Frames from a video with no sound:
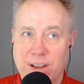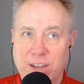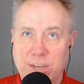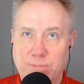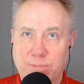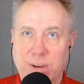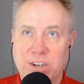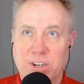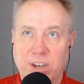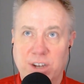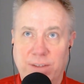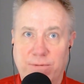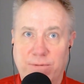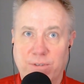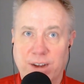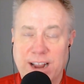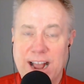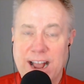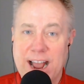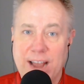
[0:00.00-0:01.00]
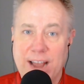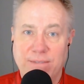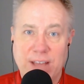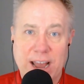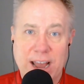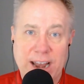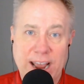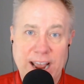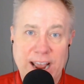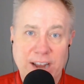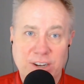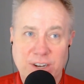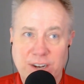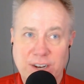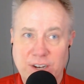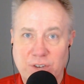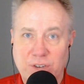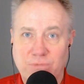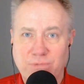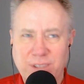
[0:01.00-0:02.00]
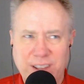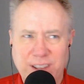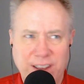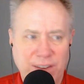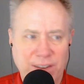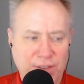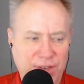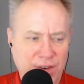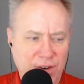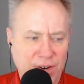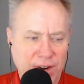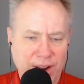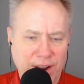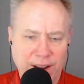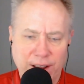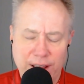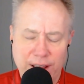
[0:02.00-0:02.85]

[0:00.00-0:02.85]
especially for a guy of that age, and it's really concerning